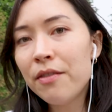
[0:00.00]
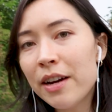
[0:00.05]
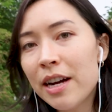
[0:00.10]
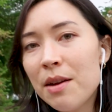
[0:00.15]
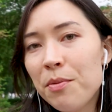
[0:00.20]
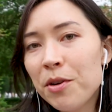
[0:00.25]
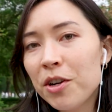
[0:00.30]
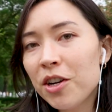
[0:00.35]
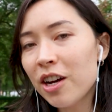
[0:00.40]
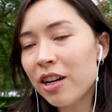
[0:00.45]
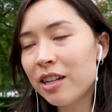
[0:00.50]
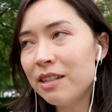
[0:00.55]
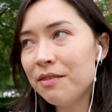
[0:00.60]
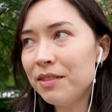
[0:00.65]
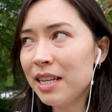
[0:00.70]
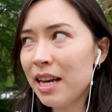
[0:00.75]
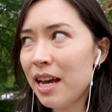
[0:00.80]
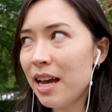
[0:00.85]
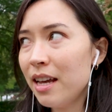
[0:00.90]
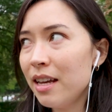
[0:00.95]
Very productive
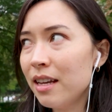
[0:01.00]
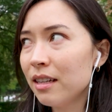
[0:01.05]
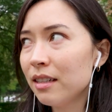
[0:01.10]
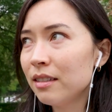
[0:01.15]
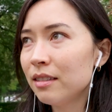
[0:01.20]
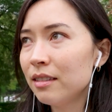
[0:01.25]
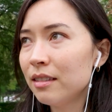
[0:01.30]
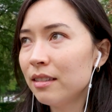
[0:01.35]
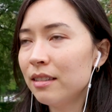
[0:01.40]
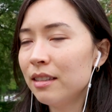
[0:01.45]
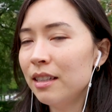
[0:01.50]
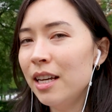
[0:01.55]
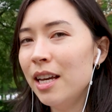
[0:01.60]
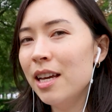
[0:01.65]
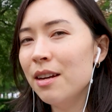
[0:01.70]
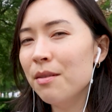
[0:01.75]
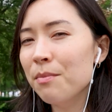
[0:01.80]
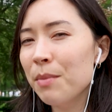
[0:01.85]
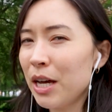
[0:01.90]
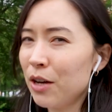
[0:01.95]
day
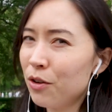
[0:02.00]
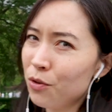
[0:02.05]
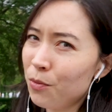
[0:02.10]
in my